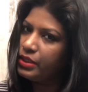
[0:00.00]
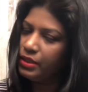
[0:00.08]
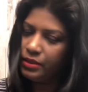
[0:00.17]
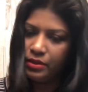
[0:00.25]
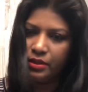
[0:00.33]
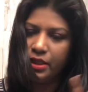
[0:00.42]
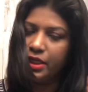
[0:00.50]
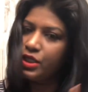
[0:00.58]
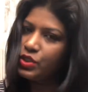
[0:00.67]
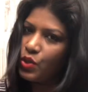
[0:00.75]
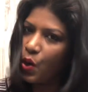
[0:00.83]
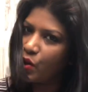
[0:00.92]
It is
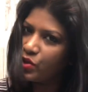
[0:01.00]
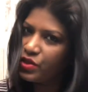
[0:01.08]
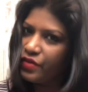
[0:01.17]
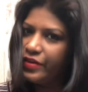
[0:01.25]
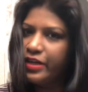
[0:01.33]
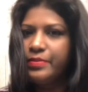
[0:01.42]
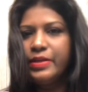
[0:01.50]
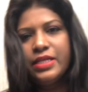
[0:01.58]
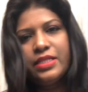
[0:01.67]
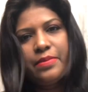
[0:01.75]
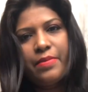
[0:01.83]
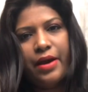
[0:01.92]
also available in the
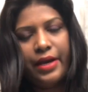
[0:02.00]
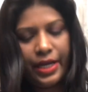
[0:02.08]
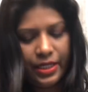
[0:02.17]
market.